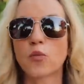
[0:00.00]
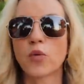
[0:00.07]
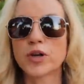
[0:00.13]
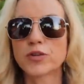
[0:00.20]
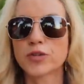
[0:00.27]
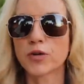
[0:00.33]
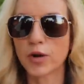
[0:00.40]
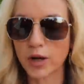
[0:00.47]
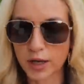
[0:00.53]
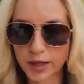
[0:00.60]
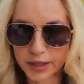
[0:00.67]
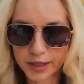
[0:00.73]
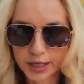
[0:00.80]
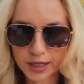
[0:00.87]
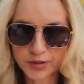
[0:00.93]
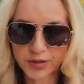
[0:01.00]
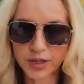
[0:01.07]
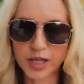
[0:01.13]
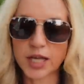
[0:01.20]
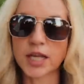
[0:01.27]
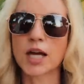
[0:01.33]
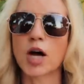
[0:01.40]
Winter Holidays
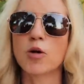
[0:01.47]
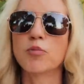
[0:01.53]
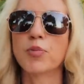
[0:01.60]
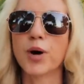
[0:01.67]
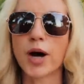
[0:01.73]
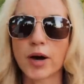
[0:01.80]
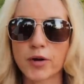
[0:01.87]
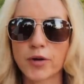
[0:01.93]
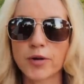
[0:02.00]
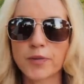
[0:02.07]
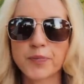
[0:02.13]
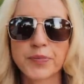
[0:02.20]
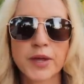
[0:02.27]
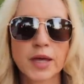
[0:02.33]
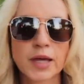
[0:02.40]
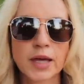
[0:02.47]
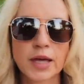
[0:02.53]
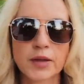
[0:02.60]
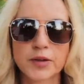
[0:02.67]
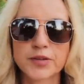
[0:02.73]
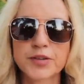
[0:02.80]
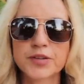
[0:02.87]
in a Bottle.
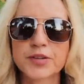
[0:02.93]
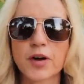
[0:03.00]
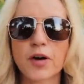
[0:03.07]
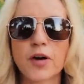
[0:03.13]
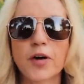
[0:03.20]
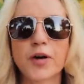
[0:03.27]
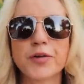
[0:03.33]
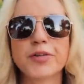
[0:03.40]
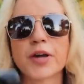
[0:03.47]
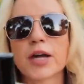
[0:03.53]
This is called